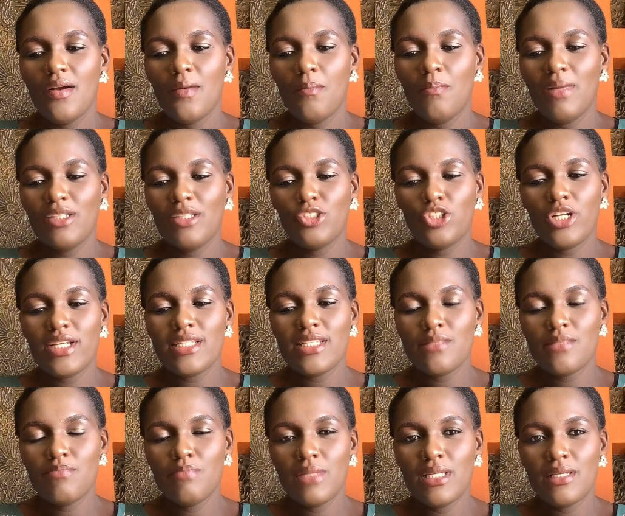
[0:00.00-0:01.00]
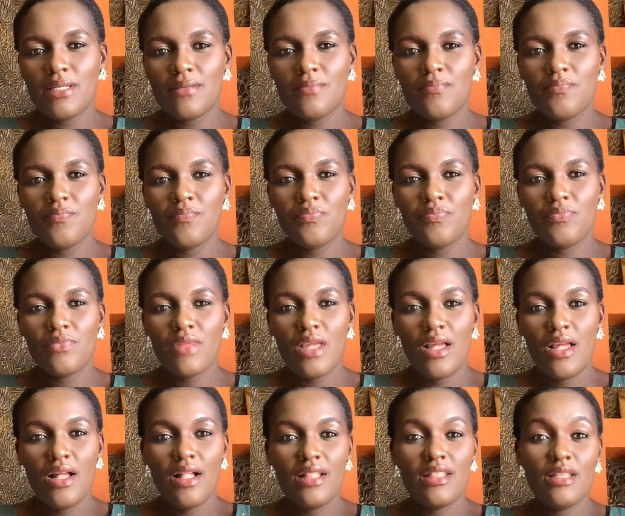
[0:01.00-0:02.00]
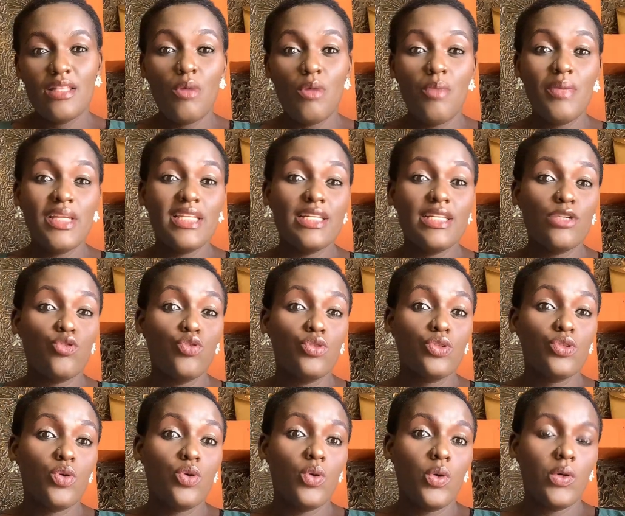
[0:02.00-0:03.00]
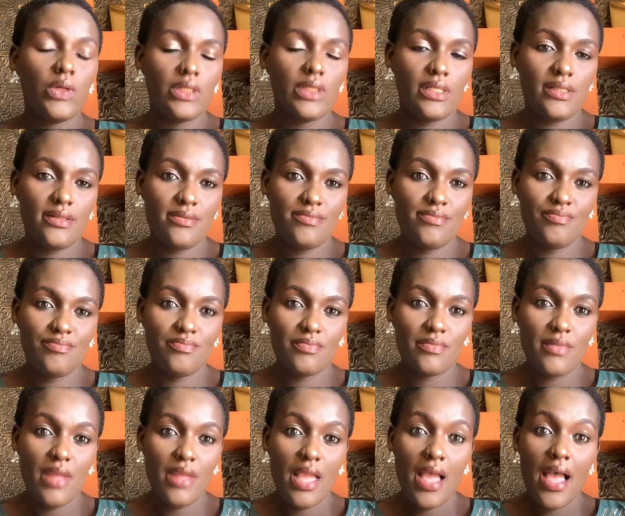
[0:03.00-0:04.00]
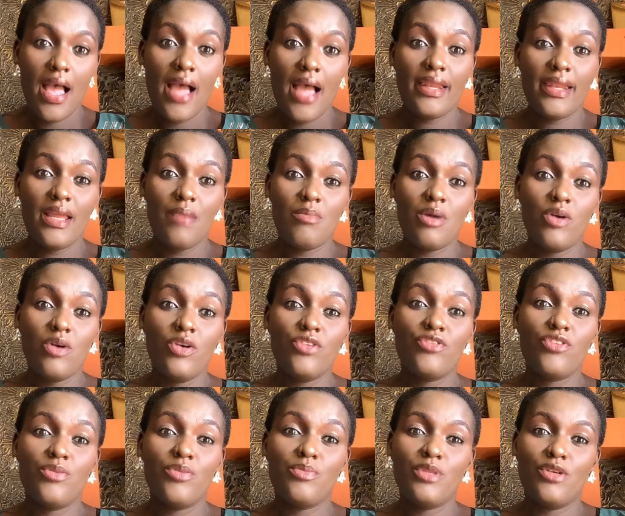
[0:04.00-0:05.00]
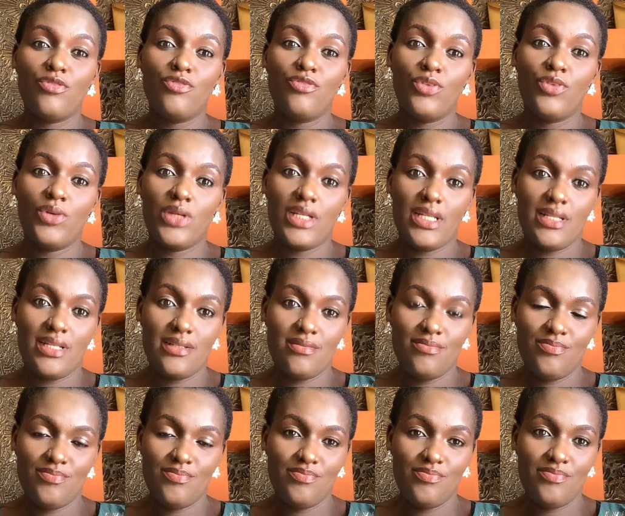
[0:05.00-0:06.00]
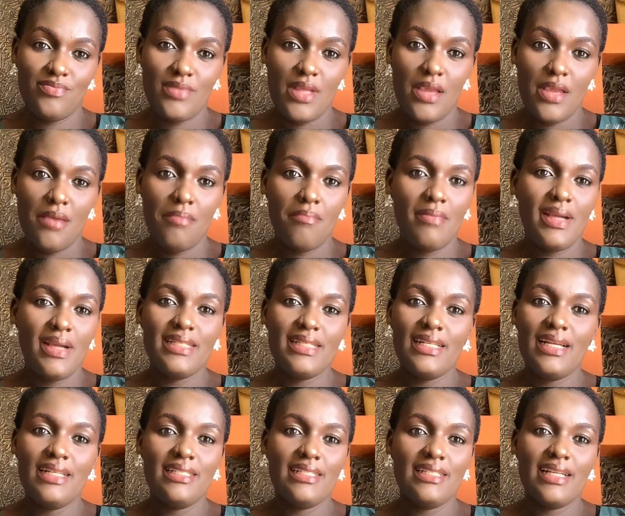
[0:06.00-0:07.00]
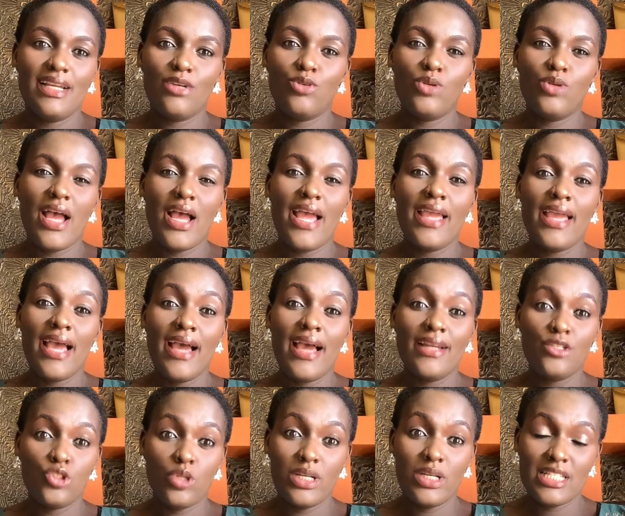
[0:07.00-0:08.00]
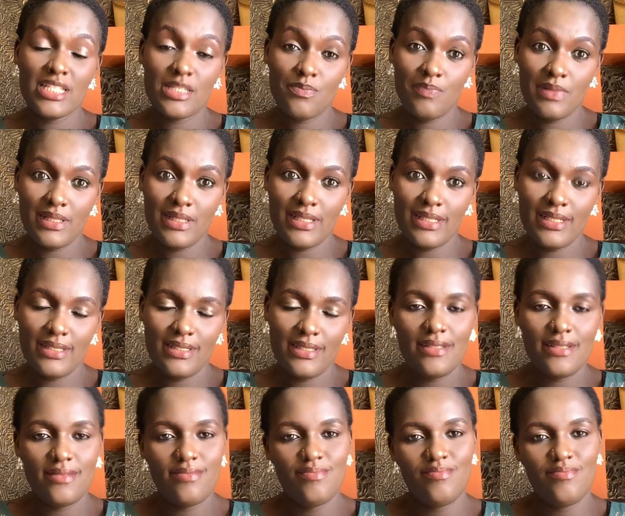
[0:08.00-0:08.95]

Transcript: But trust me, the moment he could call and I'm away from the phone, my darling, I had to explain.